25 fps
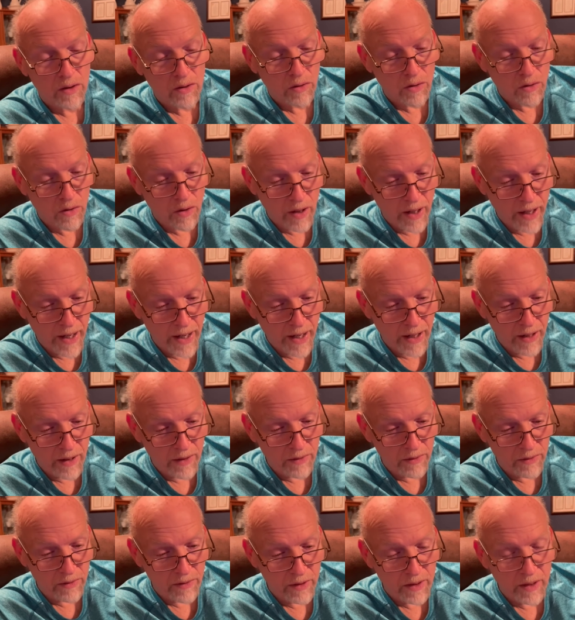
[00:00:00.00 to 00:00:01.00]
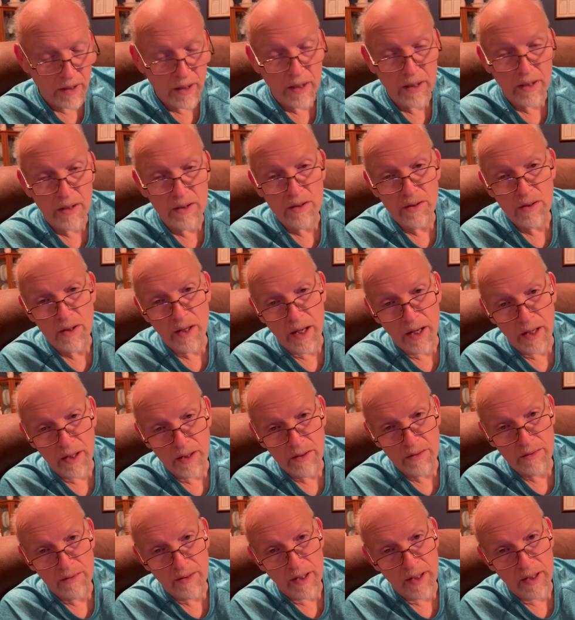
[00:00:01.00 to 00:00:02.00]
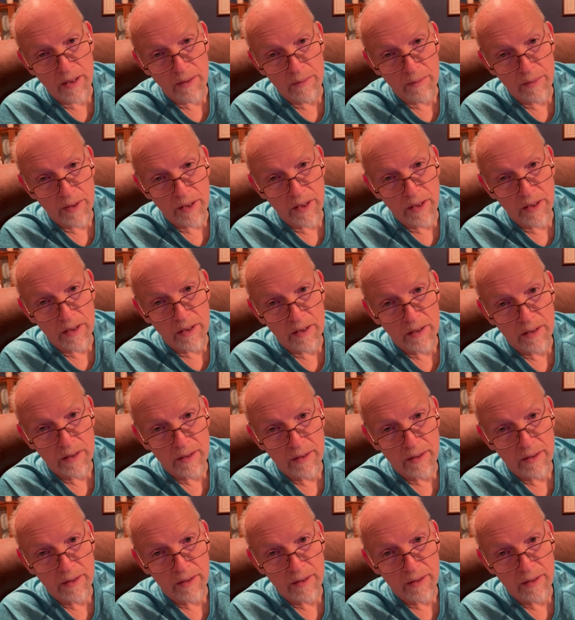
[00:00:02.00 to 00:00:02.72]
crowned and satisfied me.